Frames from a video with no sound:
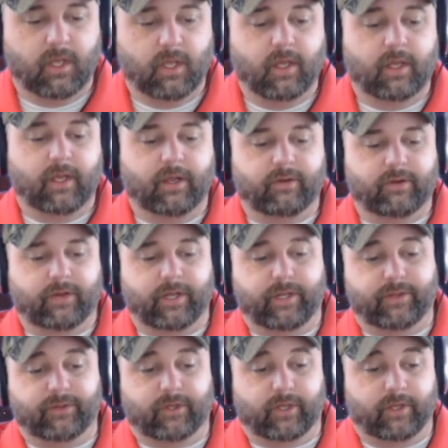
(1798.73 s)
Here
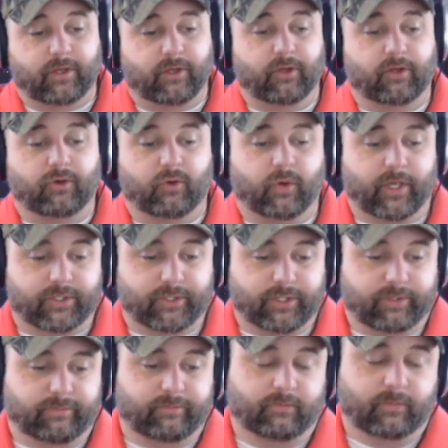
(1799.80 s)
is a good
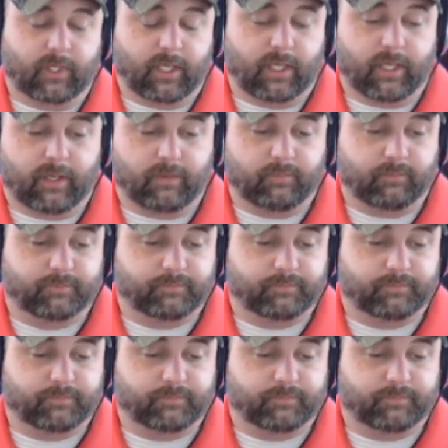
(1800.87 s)
question. I